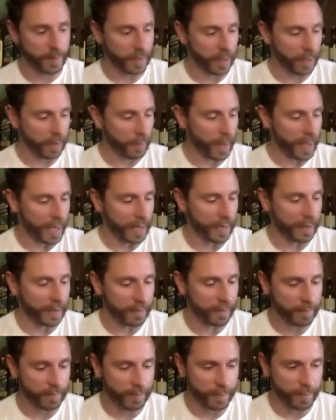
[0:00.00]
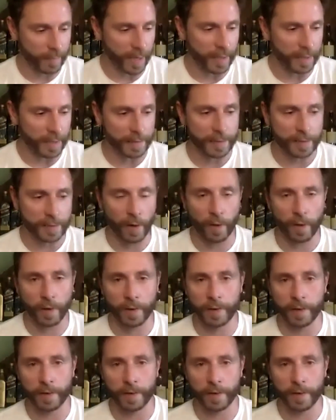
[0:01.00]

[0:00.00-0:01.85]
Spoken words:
you know, made in Scotland